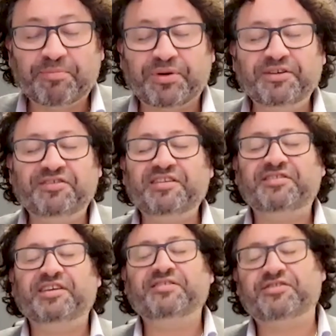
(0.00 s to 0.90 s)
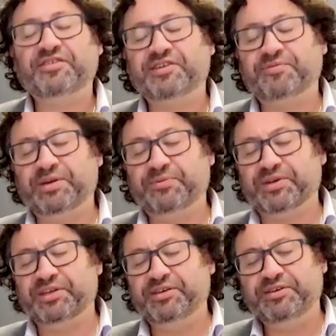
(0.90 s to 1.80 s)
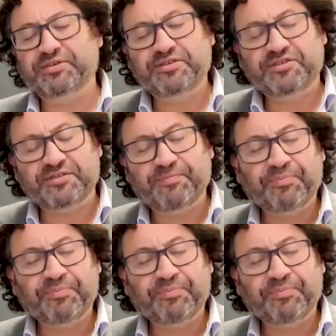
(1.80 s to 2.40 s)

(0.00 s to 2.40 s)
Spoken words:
processing circuit we want to use.